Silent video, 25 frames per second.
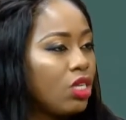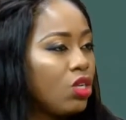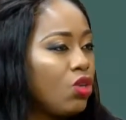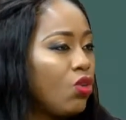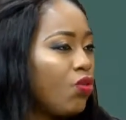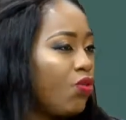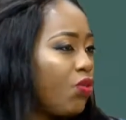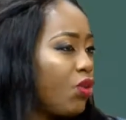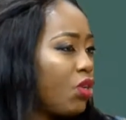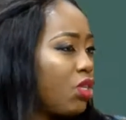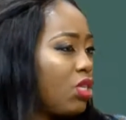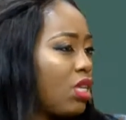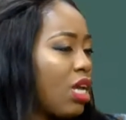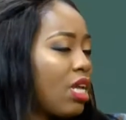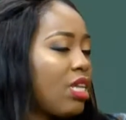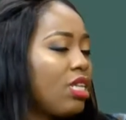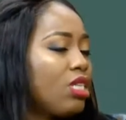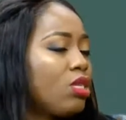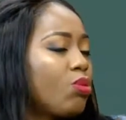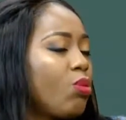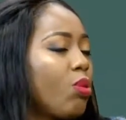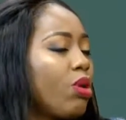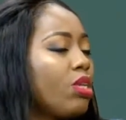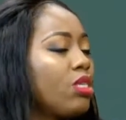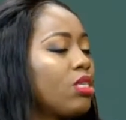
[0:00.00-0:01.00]
You feel, say, at
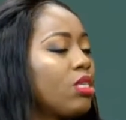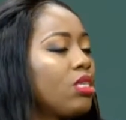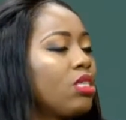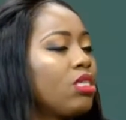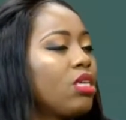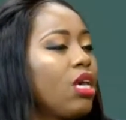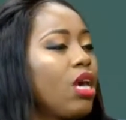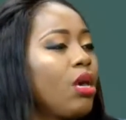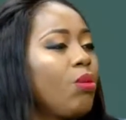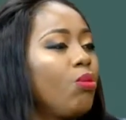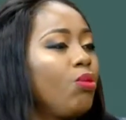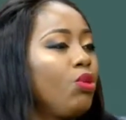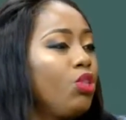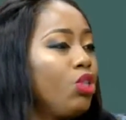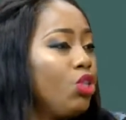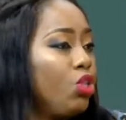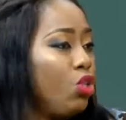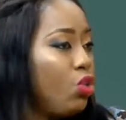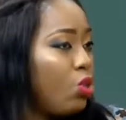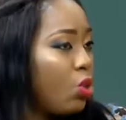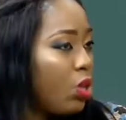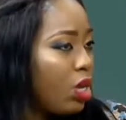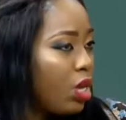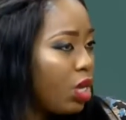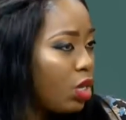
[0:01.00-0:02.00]
this point in time, with the
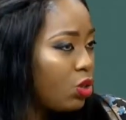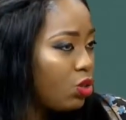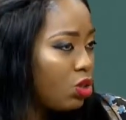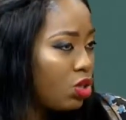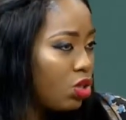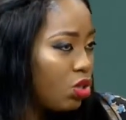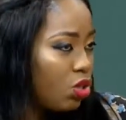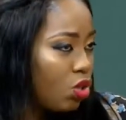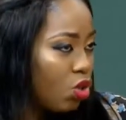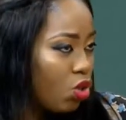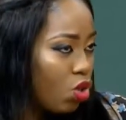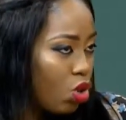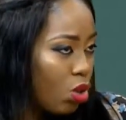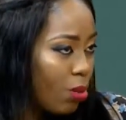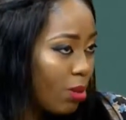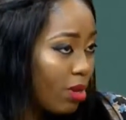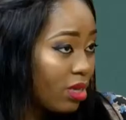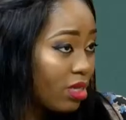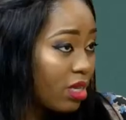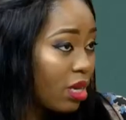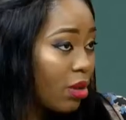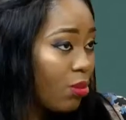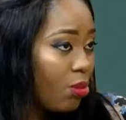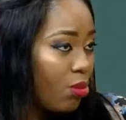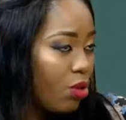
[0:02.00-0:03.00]
new age where they don't come
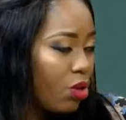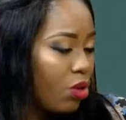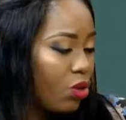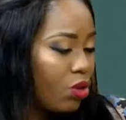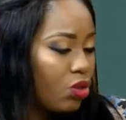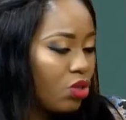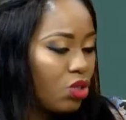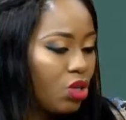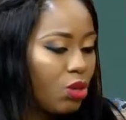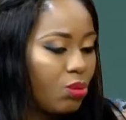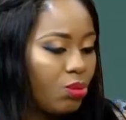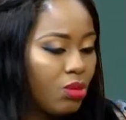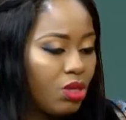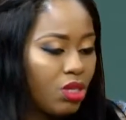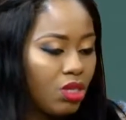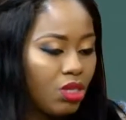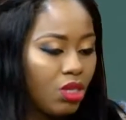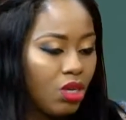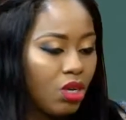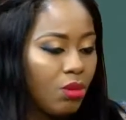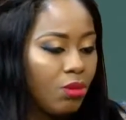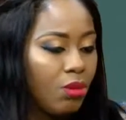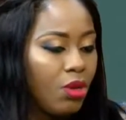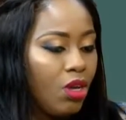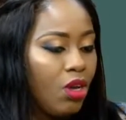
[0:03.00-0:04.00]
outside, bring on top this
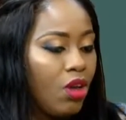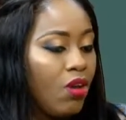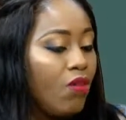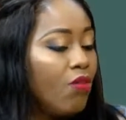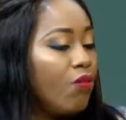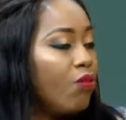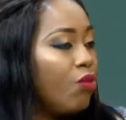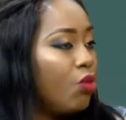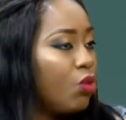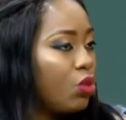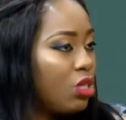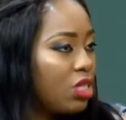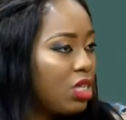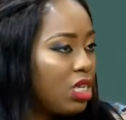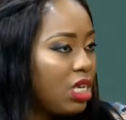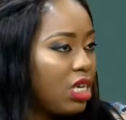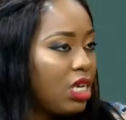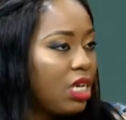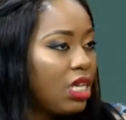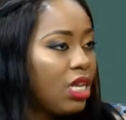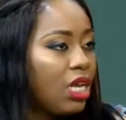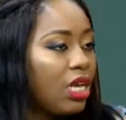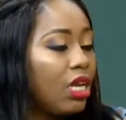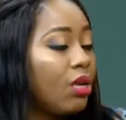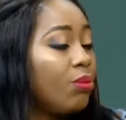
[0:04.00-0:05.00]

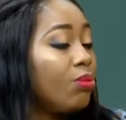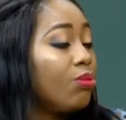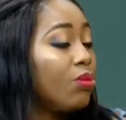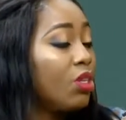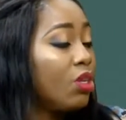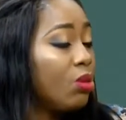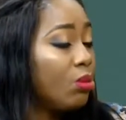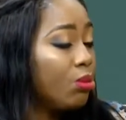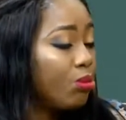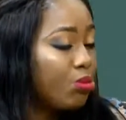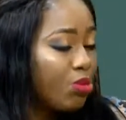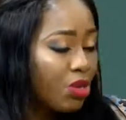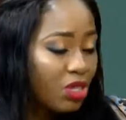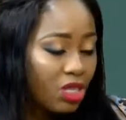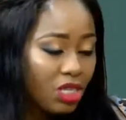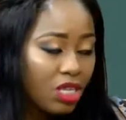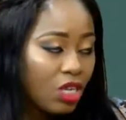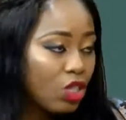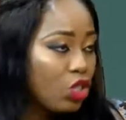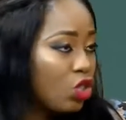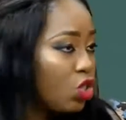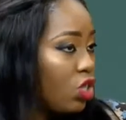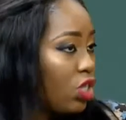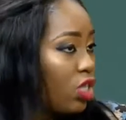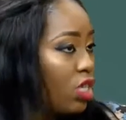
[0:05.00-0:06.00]
voting and
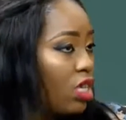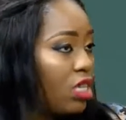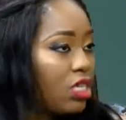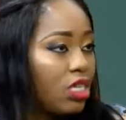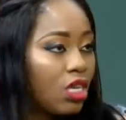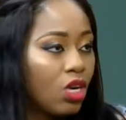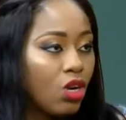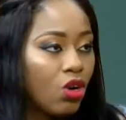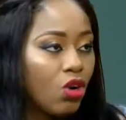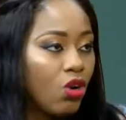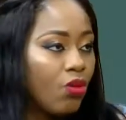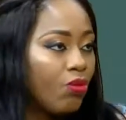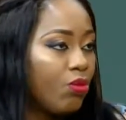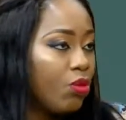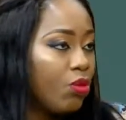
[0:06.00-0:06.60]
presidential seats and